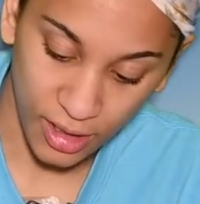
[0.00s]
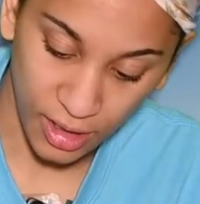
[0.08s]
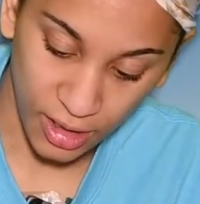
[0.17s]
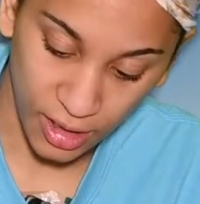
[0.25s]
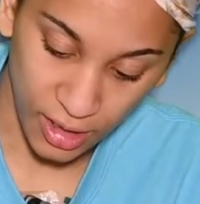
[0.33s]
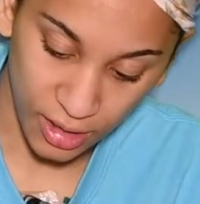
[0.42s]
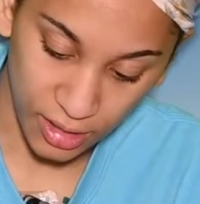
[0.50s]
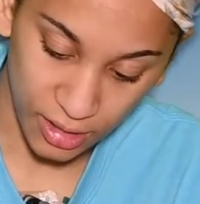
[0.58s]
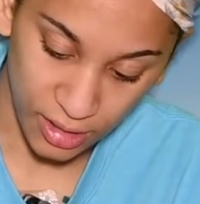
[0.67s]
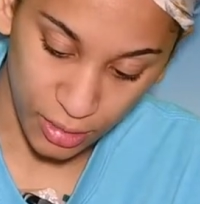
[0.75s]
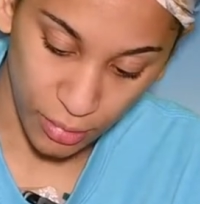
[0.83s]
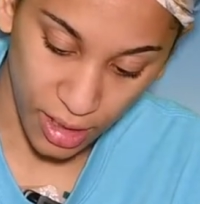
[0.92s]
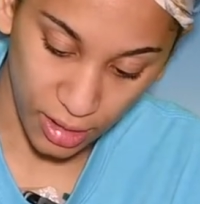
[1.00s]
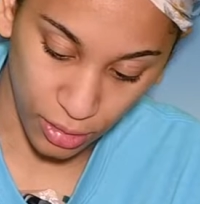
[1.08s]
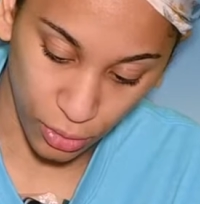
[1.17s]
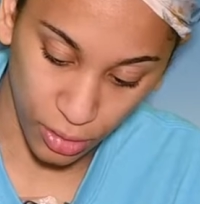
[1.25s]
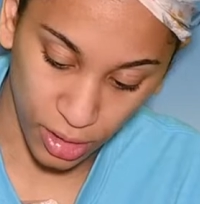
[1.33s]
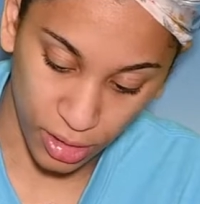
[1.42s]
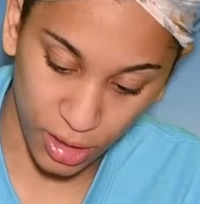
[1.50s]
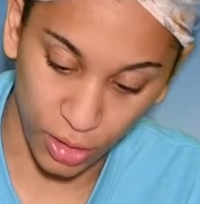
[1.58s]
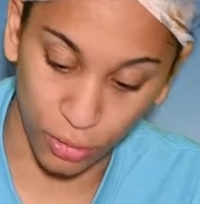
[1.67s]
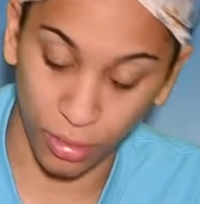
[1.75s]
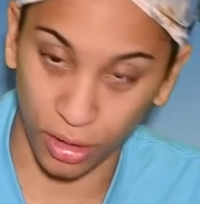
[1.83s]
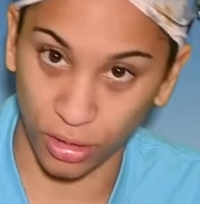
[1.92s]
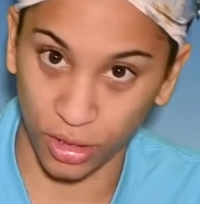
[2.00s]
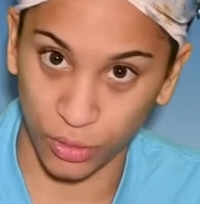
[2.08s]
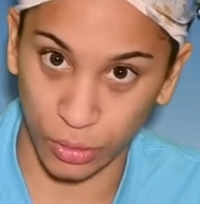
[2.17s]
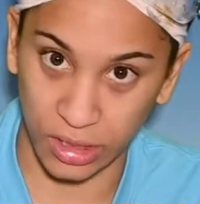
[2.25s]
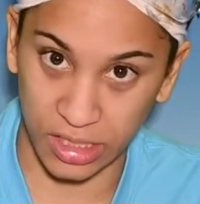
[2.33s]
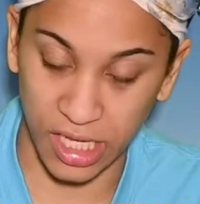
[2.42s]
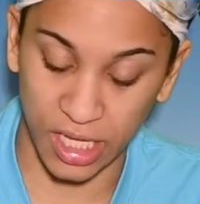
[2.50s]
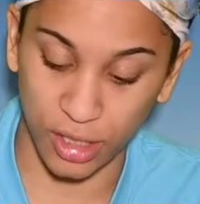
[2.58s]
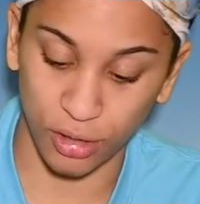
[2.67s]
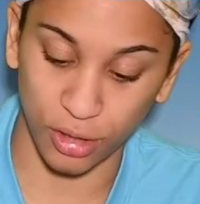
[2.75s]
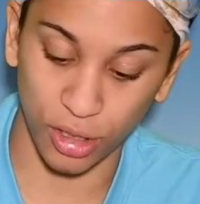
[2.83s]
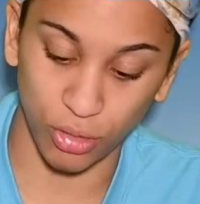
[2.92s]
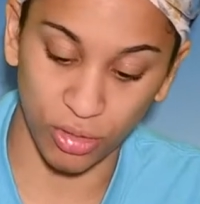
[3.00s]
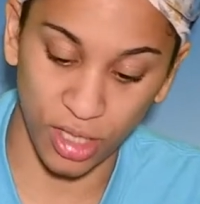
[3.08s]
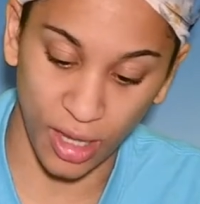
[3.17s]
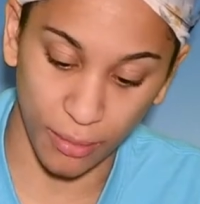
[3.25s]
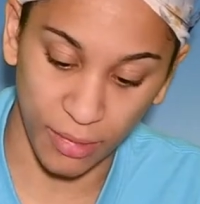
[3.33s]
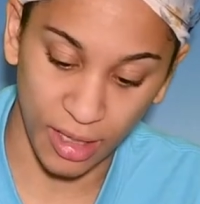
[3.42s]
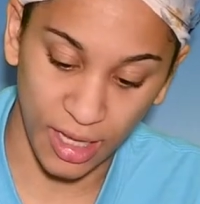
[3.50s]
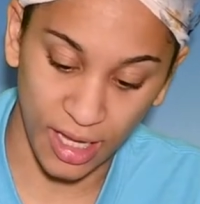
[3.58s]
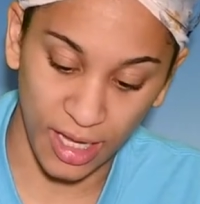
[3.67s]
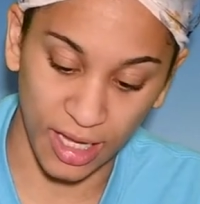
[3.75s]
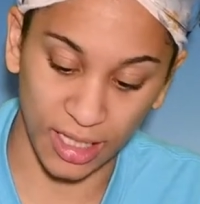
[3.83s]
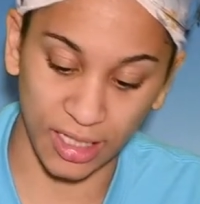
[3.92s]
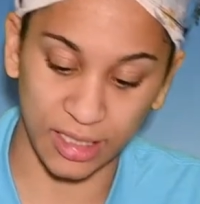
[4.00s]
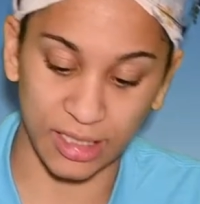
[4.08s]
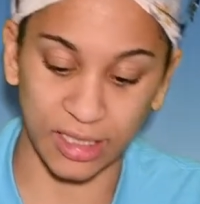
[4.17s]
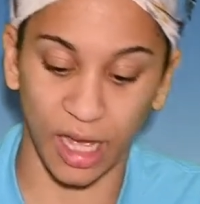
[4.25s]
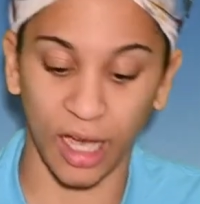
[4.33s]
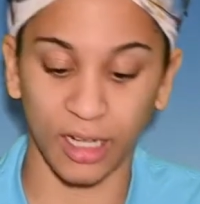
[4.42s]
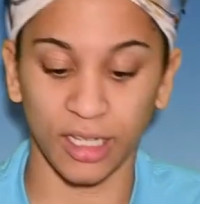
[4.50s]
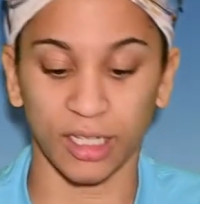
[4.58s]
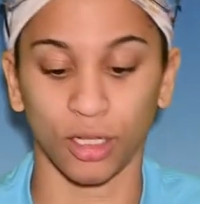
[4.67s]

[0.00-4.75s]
And it doesn't matter what you do, but you just want to take your Q-tip and dot it